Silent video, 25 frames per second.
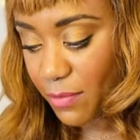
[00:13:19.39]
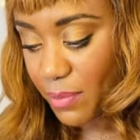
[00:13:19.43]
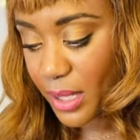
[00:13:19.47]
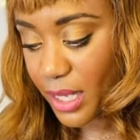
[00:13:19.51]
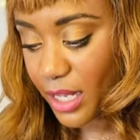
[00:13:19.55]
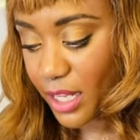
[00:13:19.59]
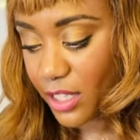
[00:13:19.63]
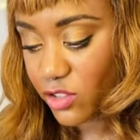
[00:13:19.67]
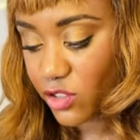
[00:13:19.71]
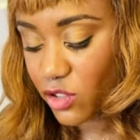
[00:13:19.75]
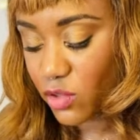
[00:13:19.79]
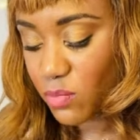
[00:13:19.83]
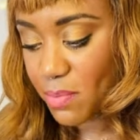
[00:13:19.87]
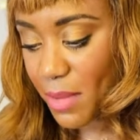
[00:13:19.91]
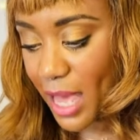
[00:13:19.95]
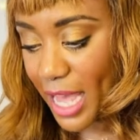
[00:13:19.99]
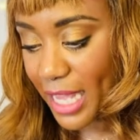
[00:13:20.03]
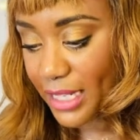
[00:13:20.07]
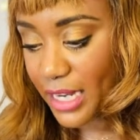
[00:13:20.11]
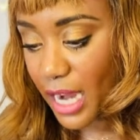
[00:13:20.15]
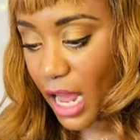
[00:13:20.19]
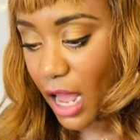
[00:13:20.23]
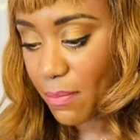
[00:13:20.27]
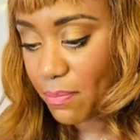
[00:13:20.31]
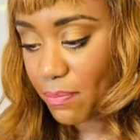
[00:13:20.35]
because you may
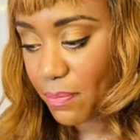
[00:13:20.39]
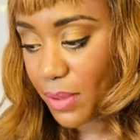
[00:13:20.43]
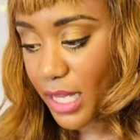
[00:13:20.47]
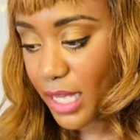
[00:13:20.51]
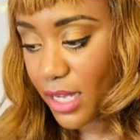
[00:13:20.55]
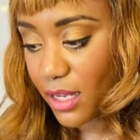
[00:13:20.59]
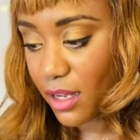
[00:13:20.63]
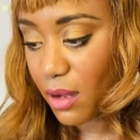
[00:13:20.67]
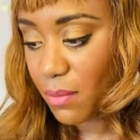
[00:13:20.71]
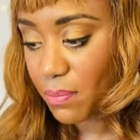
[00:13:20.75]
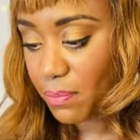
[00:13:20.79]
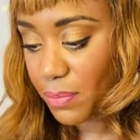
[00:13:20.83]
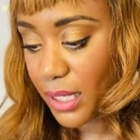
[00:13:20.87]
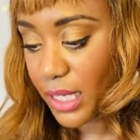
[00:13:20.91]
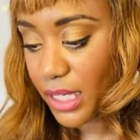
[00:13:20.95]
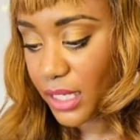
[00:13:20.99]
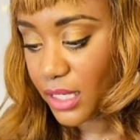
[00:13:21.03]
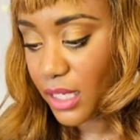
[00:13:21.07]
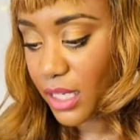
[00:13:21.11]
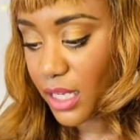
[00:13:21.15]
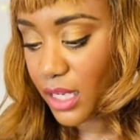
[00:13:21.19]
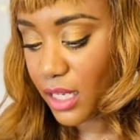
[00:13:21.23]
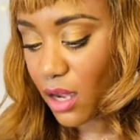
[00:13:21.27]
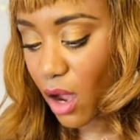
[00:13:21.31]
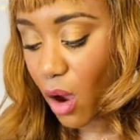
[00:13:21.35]
not be
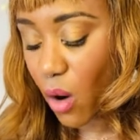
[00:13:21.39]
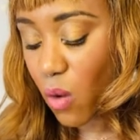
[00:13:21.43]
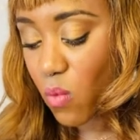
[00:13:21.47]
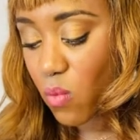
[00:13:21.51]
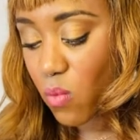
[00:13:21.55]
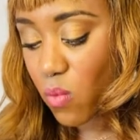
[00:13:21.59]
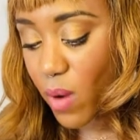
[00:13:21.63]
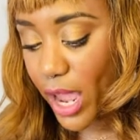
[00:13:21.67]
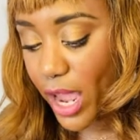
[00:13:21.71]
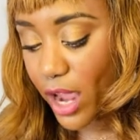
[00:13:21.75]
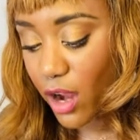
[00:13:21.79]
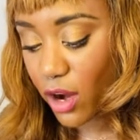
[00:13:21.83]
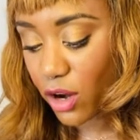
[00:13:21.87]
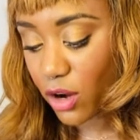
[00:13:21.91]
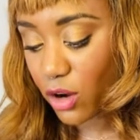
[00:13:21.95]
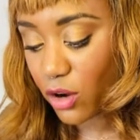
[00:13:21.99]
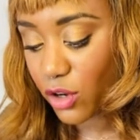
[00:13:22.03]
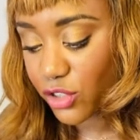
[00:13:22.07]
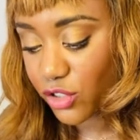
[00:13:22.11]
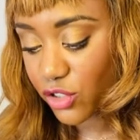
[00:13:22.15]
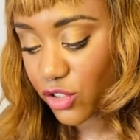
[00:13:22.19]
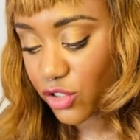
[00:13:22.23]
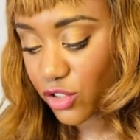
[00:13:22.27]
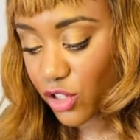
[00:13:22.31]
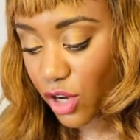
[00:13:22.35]
completely aware or
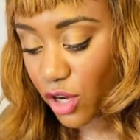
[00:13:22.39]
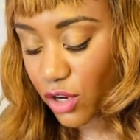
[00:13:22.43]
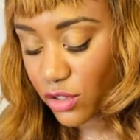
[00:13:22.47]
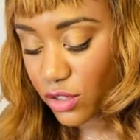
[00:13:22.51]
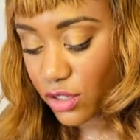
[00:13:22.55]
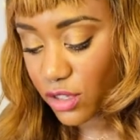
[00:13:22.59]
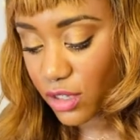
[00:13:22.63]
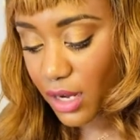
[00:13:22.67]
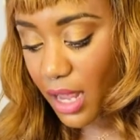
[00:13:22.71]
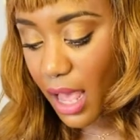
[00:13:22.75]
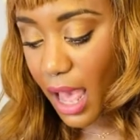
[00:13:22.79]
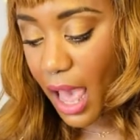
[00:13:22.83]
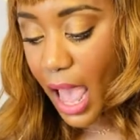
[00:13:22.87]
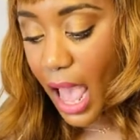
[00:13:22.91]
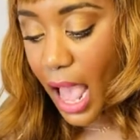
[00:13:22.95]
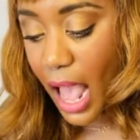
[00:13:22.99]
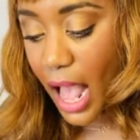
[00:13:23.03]
certain